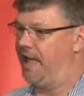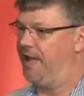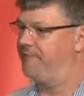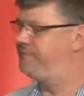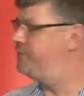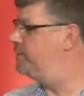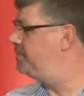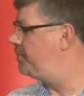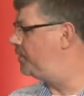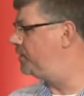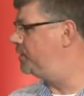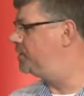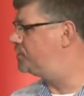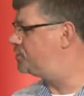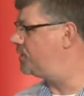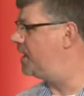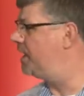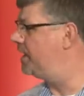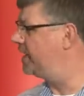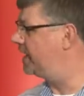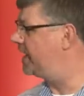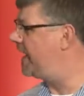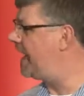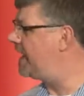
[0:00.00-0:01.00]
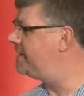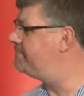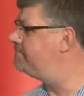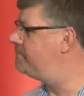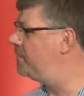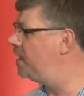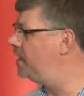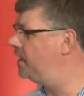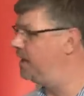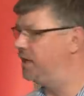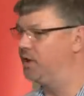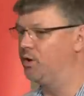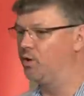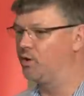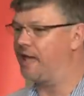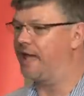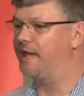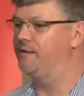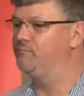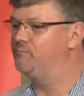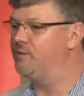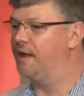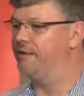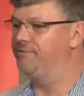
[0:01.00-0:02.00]
Everybody's trying to gain money or
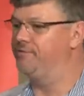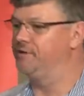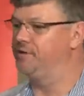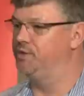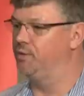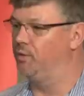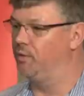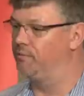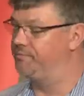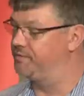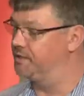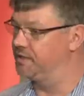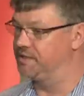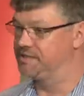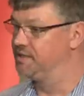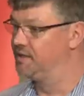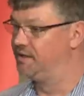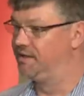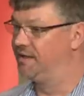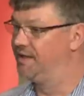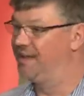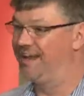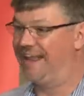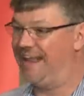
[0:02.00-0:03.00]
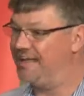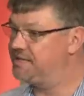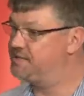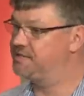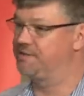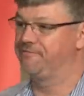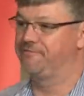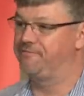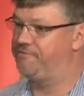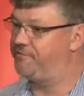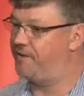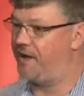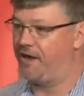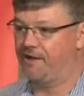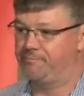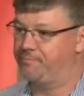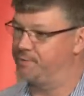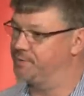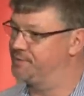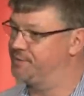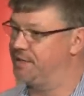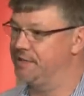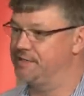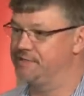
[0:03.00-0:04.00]
gain revenue off this. Less than five
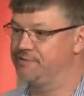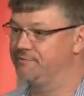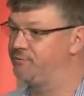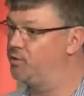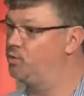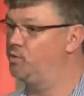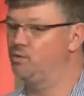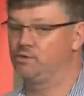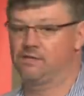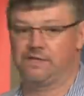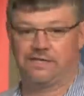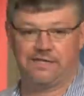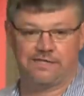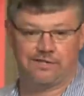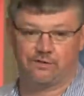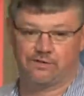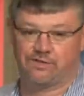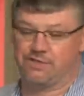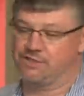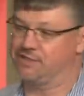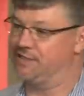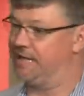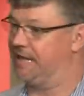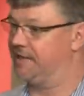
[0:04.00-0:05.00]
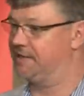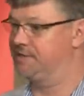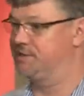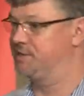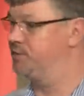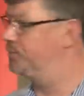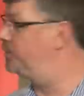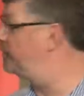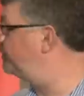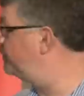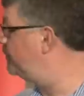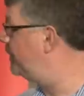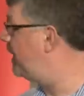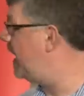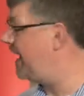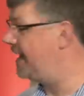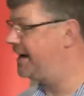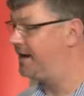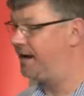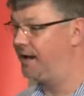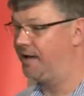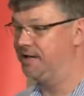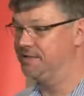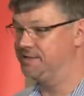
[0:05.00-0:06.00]
percent of all DDoS attacks that were
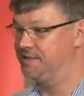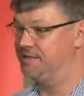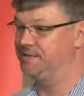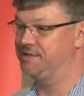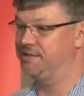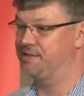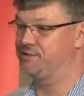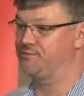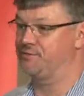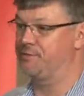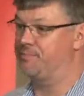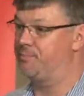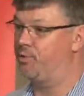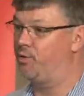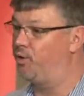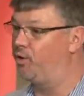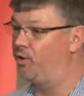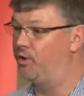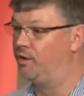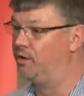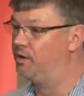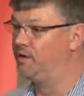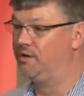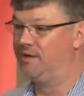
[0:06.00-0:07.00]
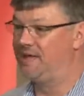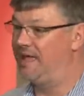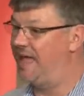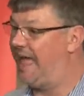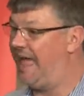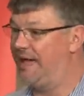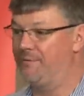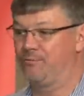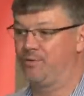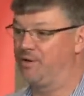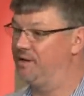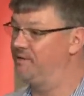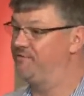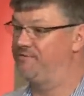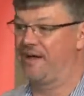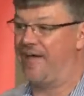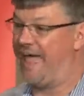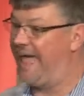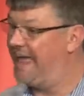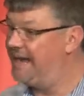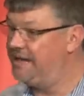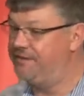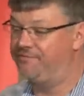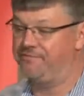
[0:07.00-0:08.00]
analyzed in this report were for
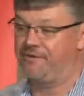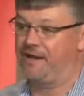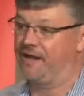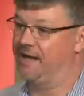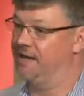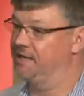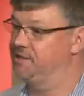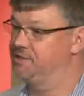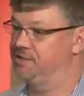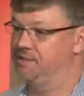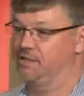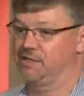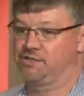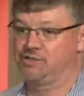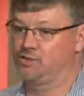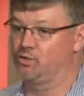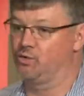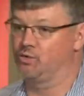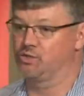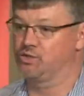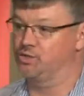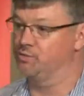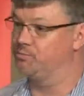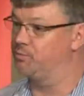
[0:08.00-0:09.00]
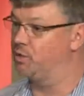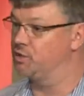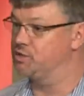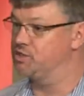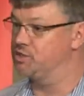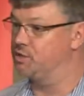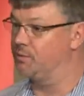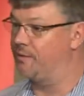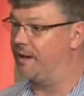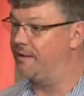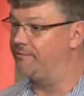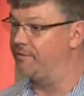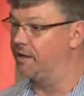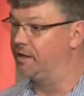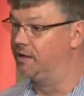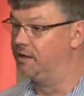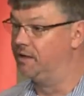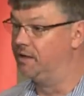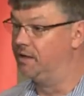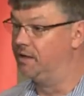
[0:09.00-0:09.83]
any financial extortion whatsoever.